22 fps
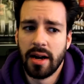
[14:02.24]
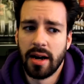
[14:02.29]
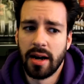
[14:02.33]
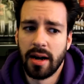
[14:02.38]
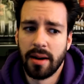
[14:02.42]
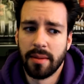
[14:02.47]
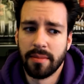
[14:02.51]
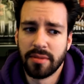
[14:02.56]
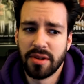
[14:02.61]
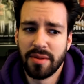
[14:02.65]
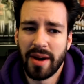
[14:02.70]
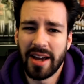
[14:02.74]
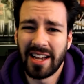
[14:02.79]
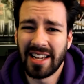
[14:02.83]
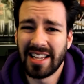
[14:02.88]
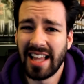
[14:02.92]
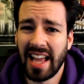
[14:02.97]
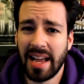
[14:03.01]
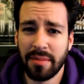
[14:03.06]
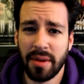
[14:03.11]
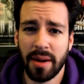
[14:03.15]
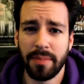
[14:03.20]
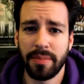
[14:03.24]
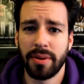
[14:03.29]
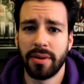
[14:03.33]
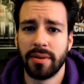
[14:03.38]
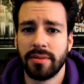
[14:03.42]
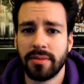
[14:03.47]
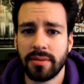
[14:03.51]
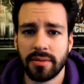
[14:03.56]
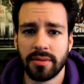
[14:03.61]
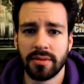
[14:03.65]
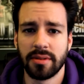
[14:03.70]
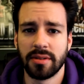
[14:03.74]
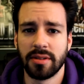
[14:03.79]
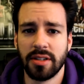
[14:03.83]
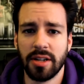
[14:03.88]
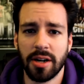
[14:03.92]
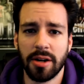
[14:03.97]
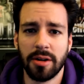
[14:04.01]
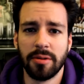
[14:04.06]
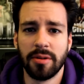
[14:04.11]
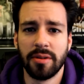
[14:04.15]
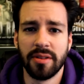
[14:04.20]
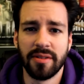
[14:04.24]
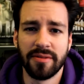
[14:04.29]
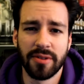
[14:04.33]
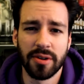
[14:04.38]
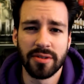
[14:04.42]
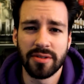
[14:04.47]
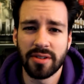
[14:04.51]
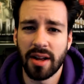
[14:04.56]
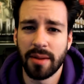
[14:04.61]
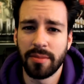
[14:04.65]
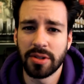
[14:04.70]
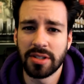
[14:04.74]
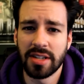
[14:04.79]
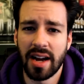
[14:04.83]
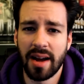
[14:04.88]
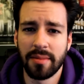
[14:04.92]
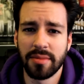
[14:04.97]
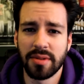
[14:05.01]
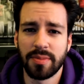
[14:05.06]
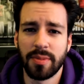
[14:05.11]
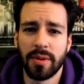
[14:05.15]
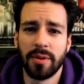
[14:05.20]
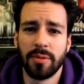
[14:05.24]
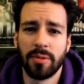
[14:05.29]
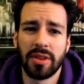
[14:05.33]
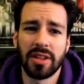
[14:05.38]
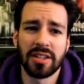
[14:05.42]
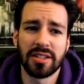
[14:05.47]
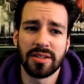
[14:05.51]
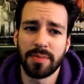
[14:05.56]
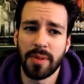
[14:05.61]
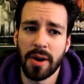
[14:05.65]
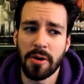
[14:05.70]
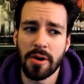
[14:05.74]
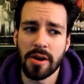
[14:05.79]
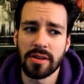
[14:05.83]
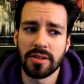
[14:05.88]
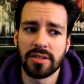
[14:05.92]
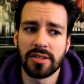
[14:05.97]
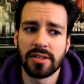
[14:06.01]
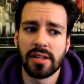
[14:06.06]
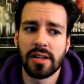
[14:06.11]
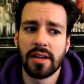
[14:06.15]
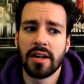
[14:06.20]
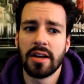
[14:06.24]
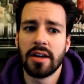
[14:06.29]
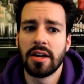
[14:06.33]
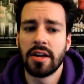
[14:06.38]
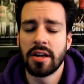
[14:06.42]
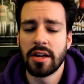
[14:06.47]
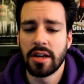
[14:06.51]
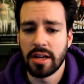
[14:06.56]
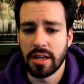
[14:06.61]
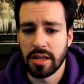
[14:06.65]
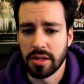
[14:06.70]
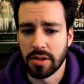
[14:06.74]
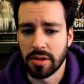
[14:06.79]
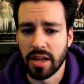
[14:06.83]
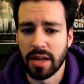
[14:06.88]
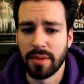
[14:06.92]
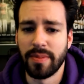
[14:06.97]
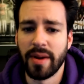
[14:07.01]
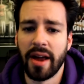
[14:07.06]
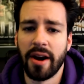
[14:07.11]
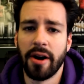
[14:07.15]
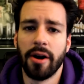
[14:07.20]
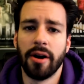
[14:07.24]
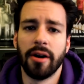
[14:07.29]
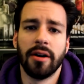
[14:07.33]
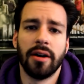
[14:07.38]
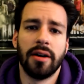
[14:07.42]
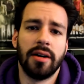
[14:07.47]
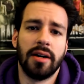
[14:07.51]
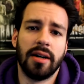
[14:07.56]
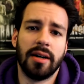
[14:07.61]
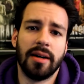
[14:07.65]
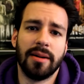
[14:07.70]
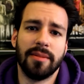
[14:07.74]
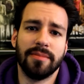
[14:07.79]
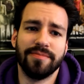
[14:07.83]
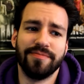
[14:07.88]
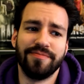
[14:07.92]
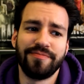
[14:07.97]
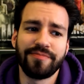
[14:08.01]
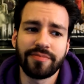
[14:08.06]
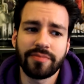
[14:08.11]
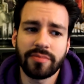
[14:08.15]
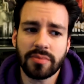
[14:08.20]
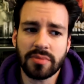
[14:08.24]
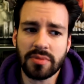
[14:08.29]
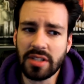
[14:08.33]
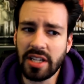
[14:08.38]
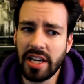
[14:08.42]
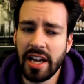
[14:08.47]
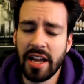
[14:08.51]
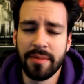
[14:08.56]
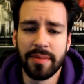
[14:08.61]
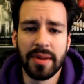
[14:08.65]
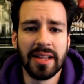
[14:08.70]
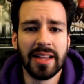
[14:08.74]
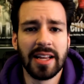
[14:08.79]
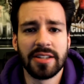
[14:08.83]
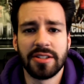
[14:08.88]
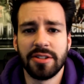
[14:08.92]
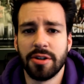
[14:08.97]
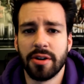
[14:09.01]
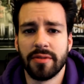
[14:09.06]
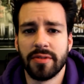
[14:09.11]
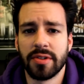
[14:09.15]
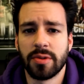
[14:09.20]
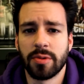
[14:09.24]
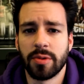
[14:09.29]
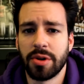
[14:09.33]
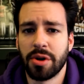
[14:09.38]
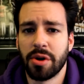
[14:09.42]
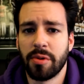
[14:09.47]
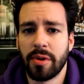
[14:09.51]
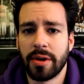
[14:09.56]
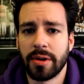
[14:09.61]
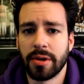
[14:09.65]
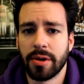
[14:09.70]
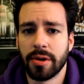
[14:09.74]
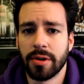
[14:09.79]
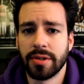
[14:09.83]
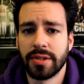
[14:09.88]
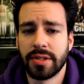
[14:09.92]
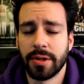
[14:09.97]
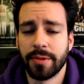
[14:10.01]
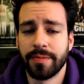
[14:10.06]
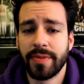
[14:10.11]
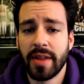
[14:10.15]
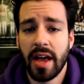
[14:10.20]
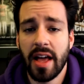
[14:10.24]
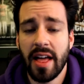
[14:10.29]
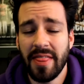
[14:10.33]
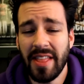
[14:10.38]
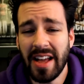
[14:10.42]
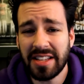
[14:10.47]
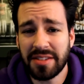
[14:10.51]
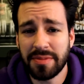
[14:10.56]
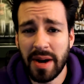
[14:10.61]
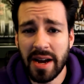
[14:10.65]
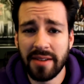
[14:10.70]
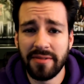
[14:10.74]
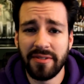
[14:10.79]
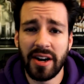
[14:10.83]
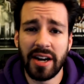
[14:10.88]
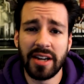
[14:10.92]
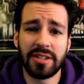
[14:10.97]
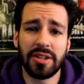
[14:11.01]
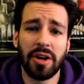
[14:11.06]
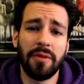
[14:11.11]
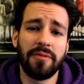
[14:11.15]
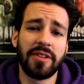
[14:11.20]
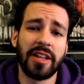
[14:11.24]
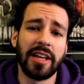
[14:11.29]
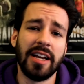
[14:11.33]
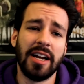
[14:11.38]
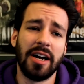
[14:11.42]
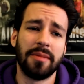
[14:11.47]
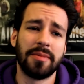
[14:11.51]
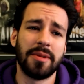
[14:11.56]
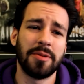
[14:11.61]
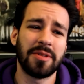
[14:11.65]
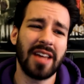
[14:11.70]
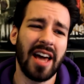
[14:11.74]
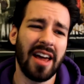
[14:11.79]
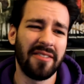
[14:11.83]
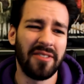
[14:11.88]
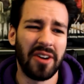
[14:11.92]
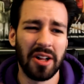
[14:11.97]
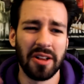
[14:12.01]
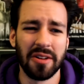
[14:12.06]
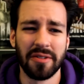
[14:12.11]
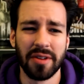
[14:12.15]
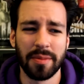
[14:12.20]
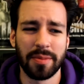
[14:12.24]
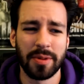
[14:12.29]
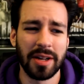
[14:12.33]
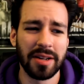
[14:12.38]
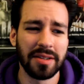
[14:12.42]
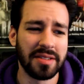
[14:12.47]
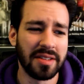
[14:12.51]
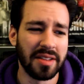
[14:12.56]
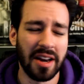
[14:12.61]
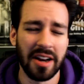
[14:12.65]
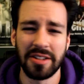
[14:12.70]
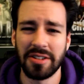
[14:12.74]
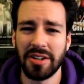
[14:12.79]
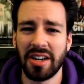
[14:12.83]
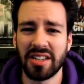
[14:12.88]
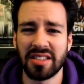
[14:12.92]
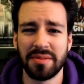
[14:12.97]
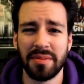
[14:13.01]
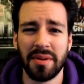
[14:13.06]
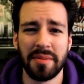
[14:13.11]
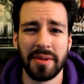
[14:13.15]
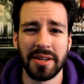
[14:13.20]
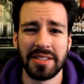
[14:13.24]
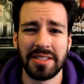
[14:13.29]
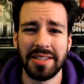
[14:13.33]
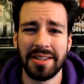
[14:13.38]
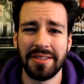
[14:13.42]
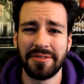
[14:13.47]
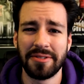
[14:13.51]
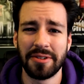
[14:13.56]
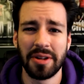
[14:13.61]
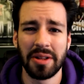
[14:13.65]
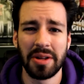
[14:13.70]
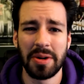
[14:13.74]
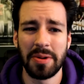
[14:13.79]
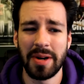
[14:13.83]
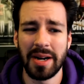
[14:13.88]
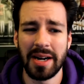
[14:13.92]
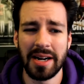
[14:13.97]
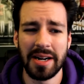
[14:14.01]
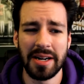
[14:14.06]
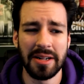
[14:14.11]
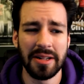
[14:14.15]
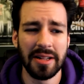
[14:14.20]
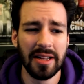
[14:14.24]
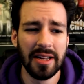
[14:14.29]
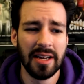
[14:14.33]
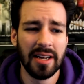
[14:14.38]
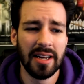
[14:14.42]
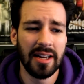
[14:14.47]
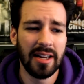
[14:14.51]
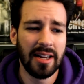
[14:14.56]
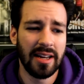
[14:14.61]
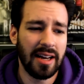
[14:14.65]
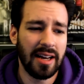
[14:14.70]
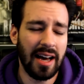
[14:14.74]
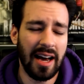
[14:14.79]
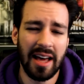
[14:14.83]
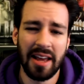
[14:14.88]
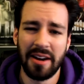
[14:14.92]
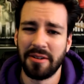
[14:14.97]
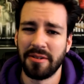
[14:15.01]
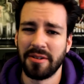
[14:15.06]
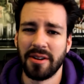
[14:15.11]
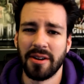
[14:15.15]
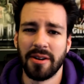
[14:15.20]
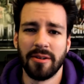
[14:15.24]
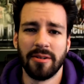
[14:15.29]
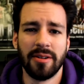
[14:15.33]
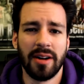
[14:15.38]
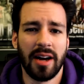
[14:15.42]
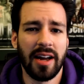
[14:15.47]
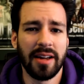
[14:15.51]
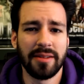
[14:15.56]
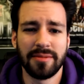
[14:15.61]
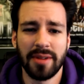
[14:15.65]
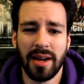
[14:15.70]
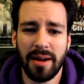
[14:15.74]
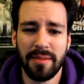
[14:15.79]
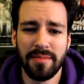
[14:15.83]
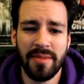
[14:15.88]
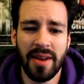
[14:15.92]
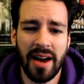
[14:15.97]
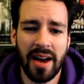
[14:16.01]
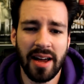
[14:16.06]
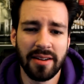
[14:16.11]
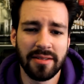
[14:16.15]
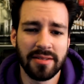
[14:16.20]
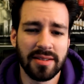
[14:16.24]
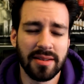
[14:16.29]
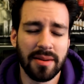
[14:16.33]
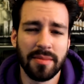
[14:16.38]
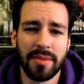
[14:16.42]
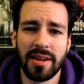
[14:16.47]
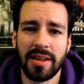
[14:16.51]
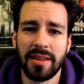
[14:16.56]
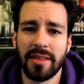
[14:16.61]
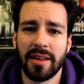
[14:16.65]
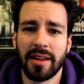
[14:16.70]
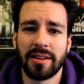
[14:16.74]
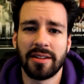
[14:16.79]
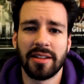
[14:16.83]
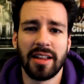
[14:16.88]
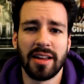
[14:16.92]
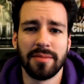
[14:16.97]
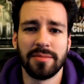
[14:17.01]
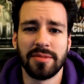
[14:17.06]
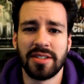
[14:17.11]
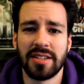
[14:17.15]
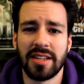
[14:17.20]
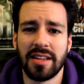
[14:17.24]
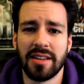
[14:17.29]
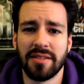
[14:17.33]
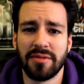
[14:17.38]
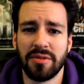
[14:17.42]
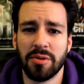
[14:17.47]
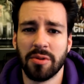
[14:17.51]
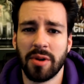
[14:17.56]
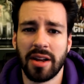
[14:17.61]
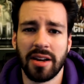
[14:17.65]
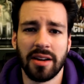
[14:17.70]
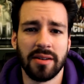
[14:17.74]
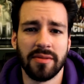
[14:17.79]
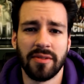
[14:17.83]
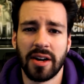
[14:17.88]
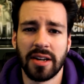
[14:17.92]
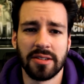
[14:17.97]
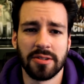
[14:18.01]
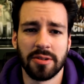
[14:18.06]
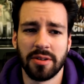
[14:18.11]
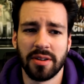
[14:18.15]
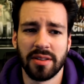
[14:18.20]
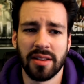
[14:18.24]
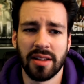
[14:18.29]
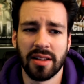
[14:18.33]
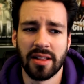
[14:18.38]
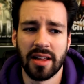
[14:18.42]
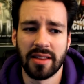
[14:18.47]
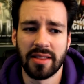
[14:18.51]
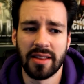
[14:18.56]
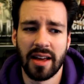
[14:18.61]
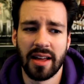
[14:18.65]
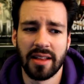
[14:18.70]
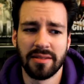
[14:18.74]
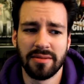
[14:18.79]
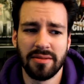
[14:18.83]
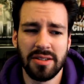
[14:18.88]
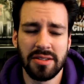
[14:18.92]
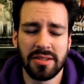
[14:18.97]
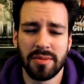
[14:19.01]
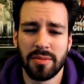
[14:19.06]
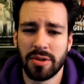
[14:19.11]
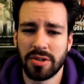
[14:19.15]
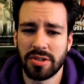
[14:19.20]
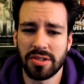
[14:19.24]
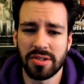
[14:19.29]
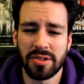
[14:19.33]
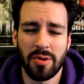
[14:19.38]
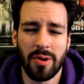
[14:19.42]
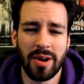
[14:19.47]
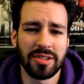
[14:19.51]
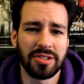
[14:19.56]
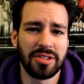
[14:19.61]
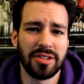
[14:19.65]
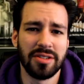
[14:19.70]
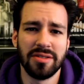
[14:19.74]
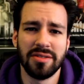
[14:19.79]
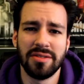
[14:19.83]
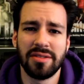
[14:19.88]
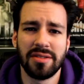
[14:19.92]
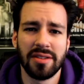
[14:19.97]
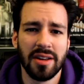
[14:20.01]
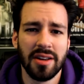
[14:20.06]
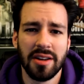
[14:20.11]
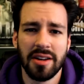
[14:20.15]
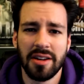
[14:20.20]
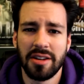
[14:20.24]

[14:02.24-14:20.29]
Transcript: Um, you might clam up, you know, the first couple times, but with experience, you'll get better um, and be less nervous when you're around a girl. So that's my advice. Hopefully it helped. It was kind of all over the place, and then I talked about myself for a little while. I don't know. I, I'm not somebody that claims to give great advice or anything like that. These are more just questions.